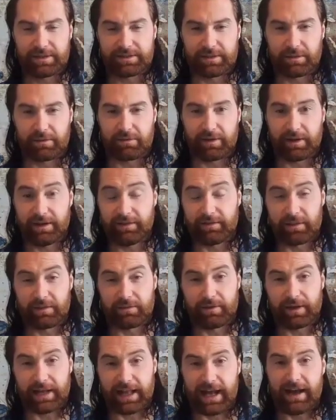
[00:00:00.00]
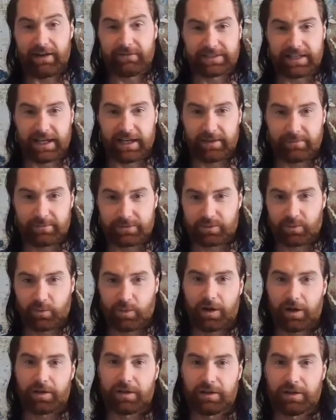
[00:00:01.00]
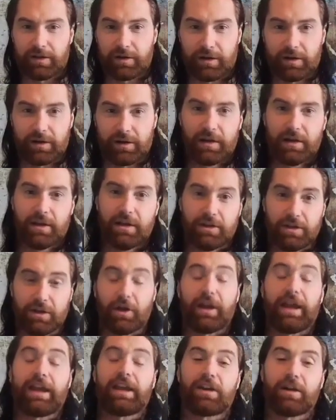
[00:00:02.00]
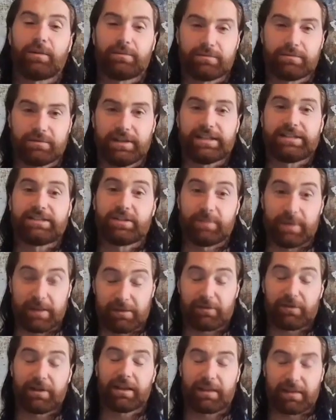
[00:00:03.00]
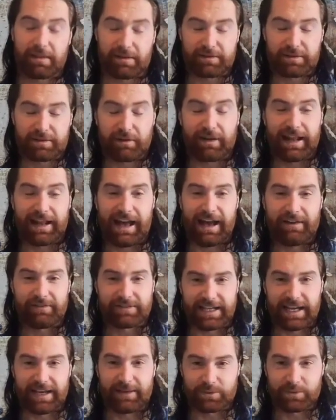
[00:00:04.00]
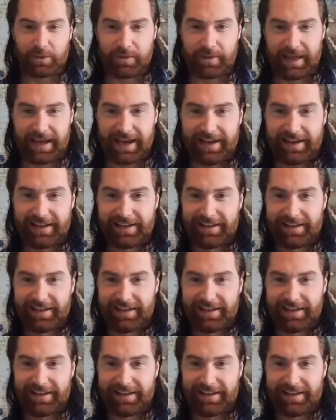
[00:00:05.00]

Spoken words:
Even 3.5 times what your income needs to be, three and a half times what that